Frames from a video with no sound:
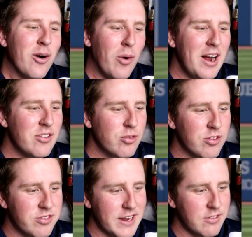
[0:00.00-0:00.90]
Why is
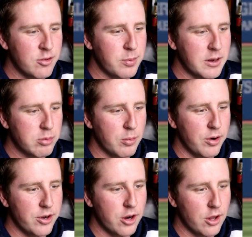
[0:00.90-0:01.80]
Khris Davis being
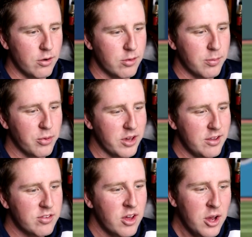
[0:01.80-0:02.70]
promoted all over the
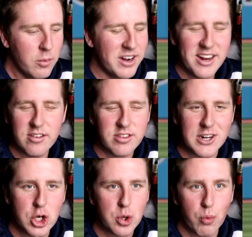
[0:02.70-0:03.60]
place when he is the
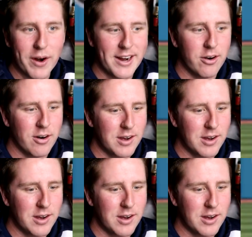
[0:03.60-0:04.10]
traitor